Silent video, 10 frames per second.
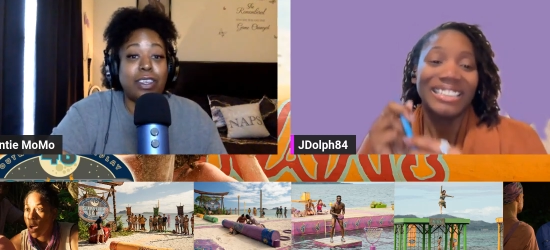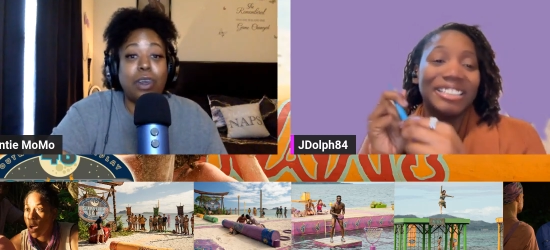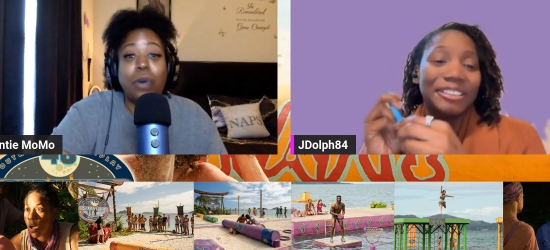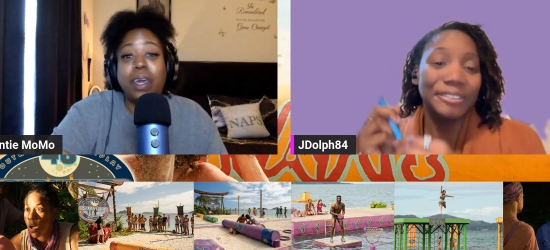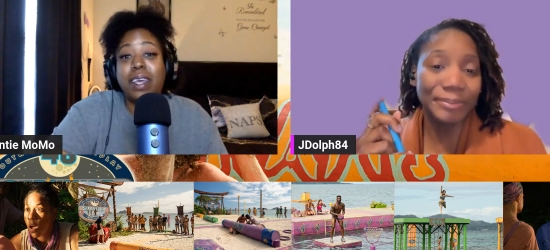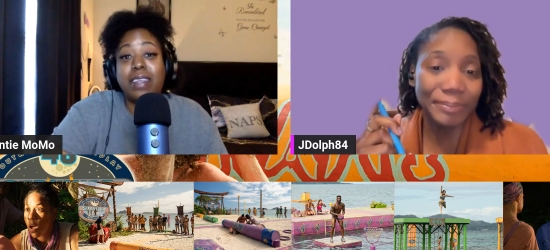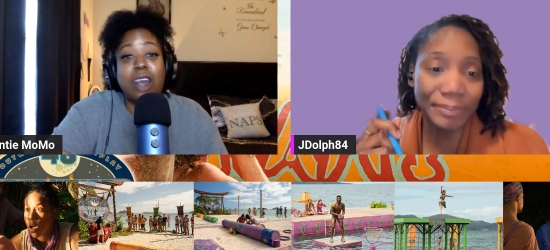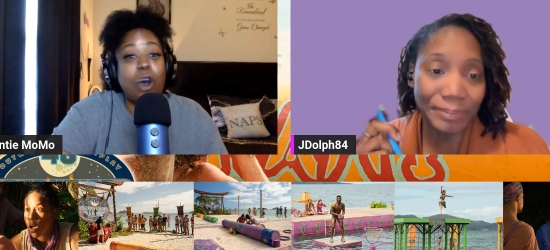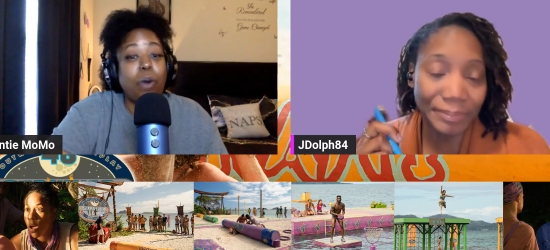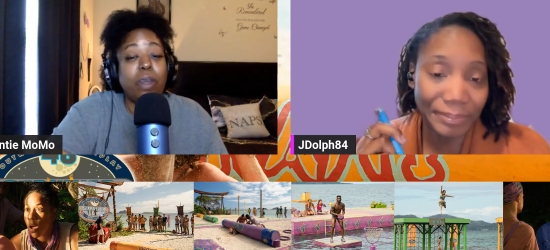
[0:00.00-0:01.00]
Speaker 1: Soda is
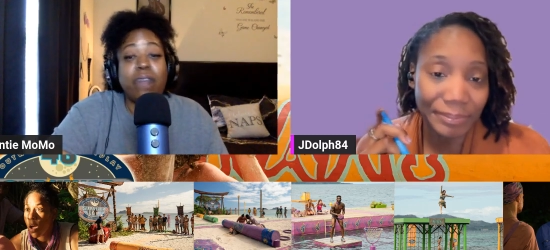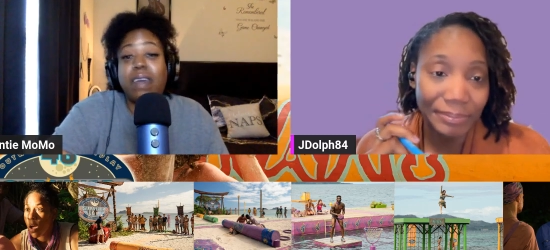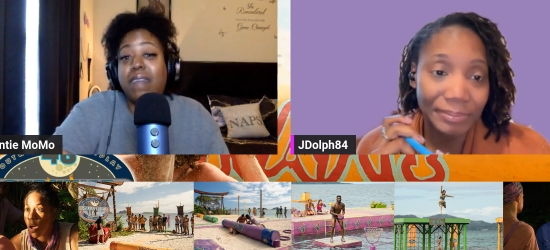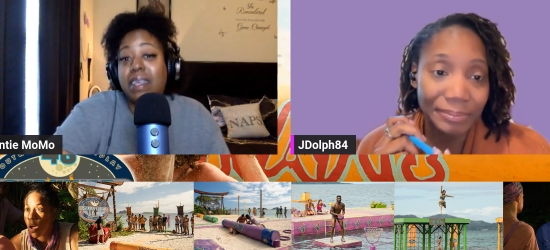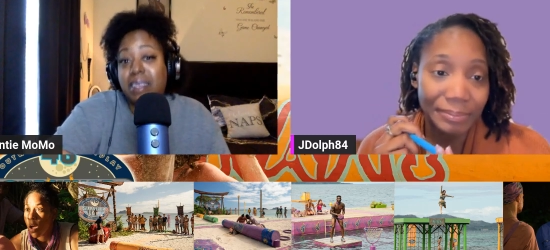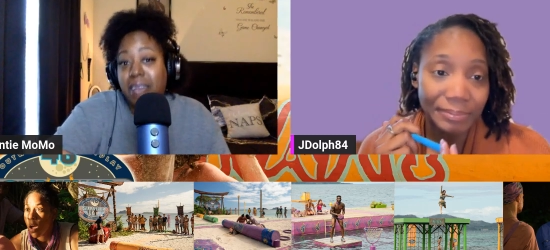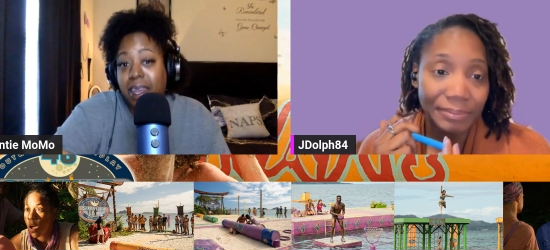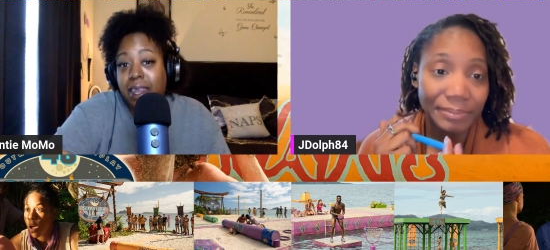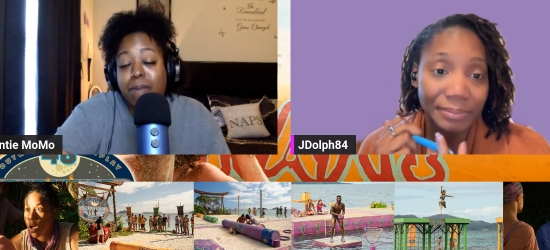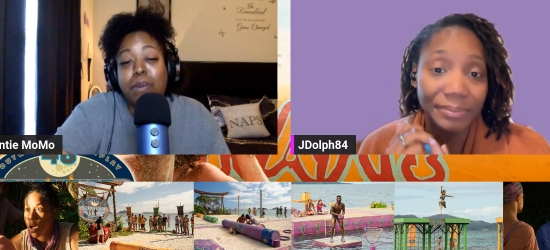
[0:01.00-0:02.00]
the only thing that's
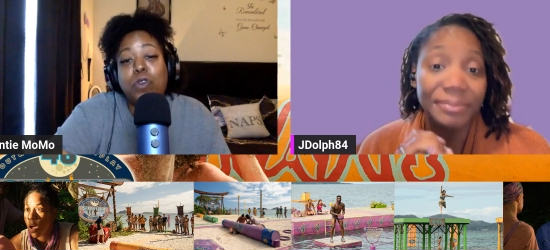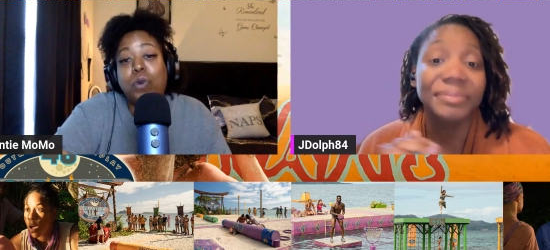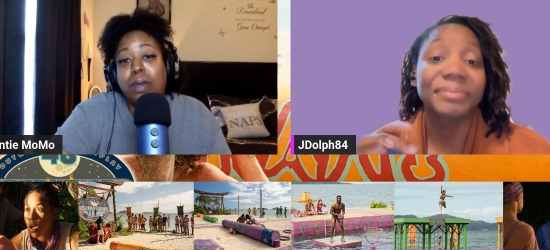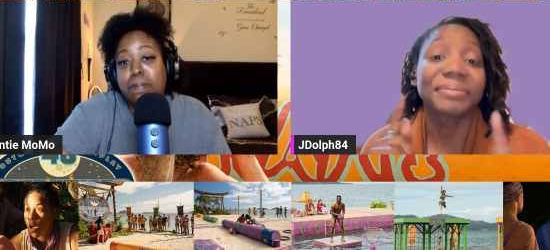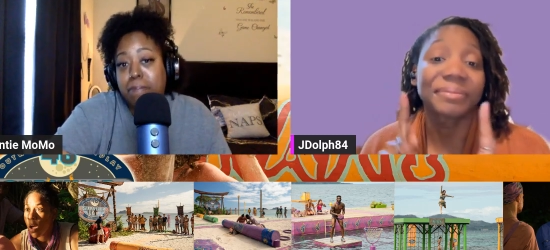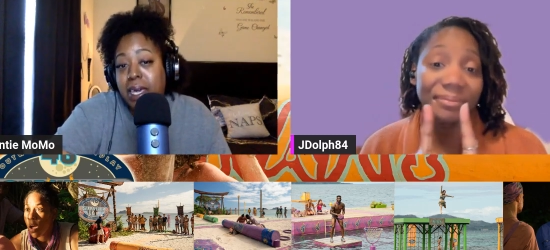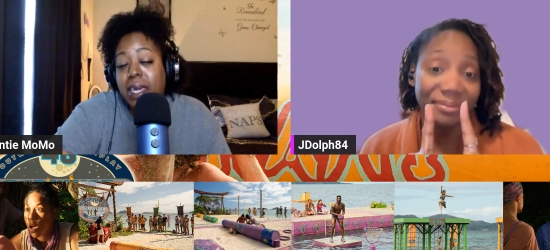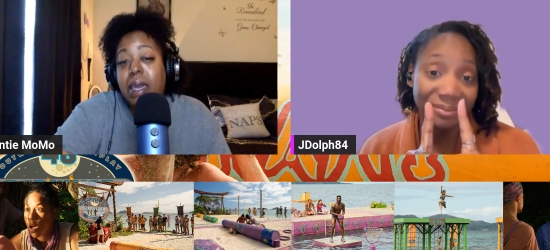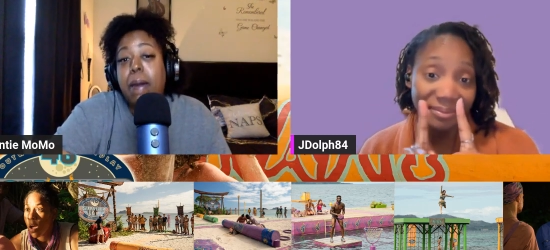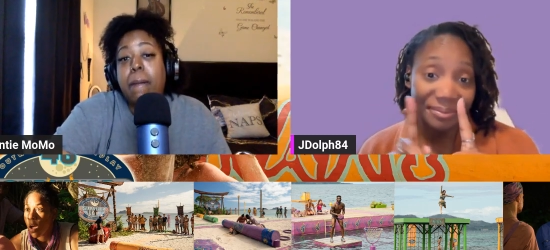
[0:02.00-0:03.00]
standing in between
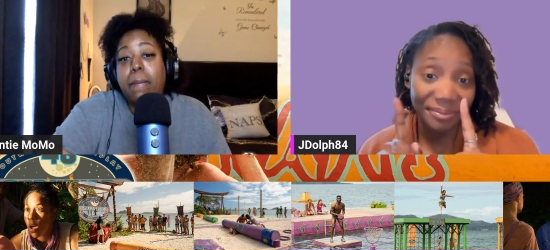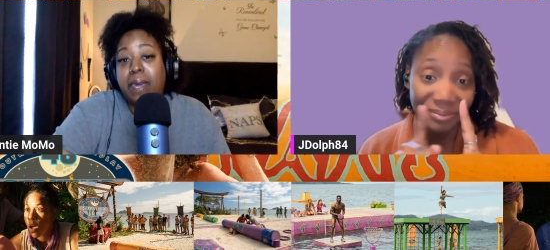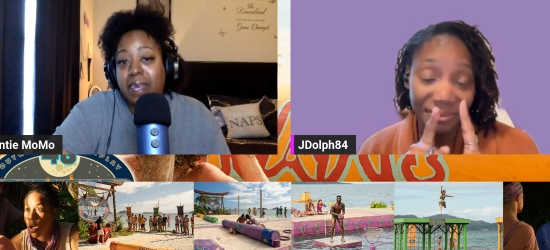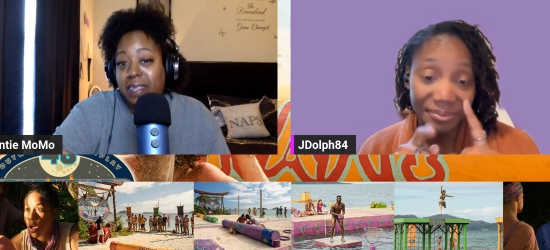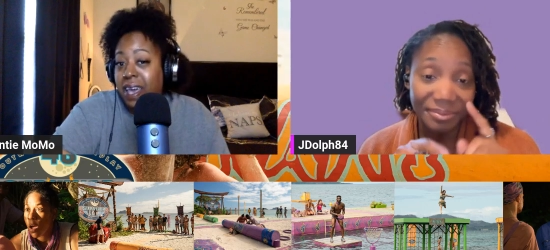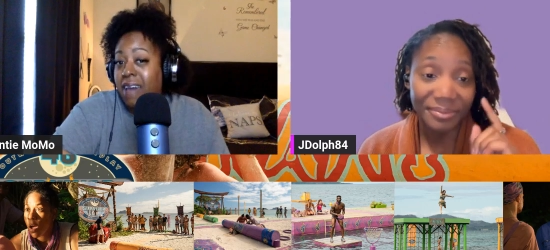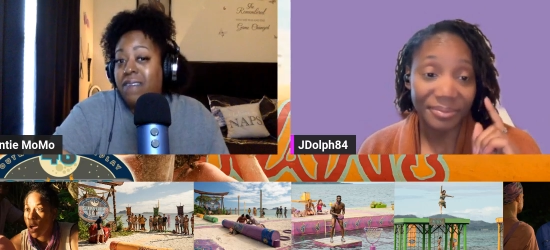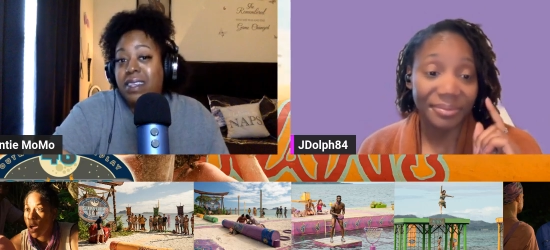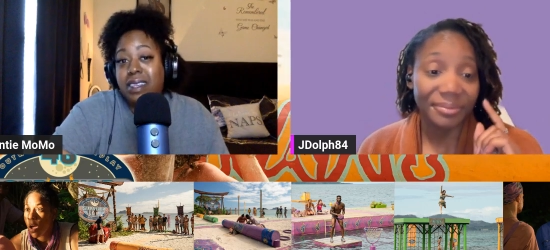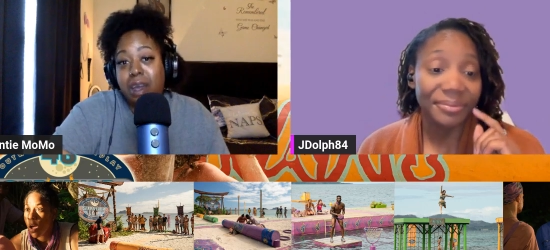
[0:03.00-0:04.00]
me being
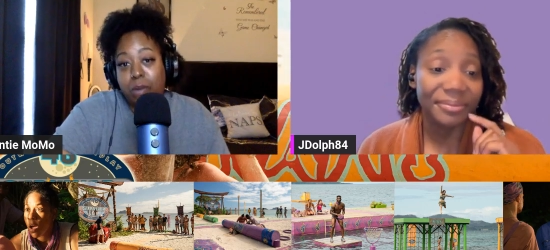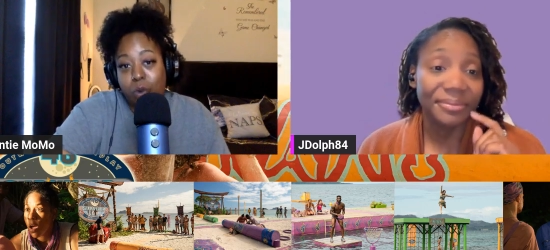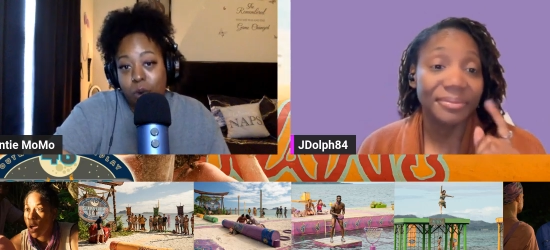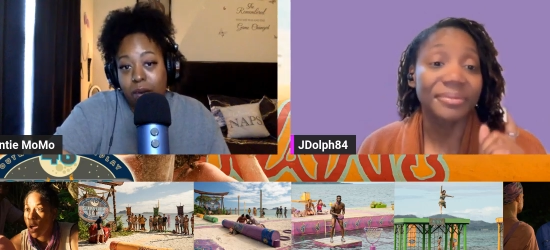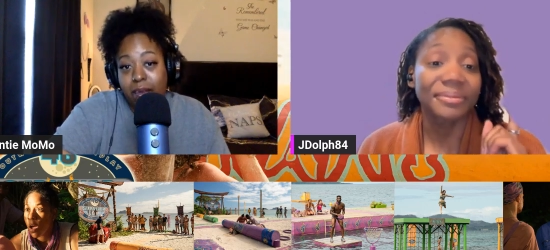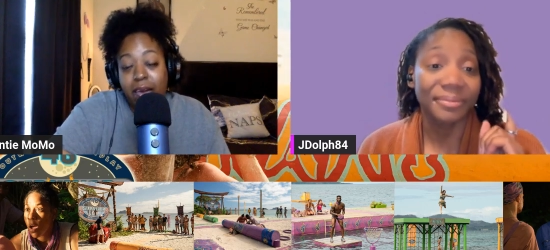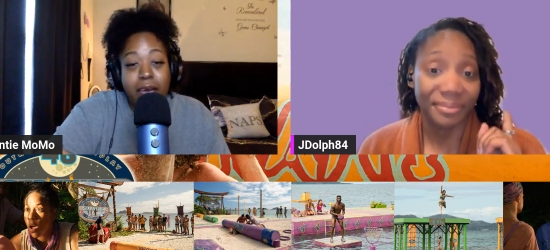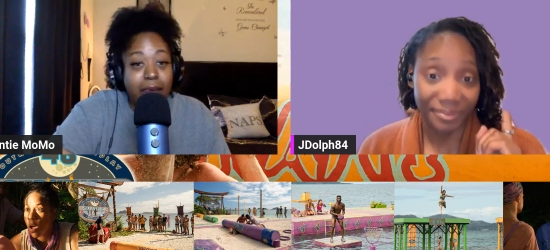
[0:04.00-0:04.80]
Tevin's number one.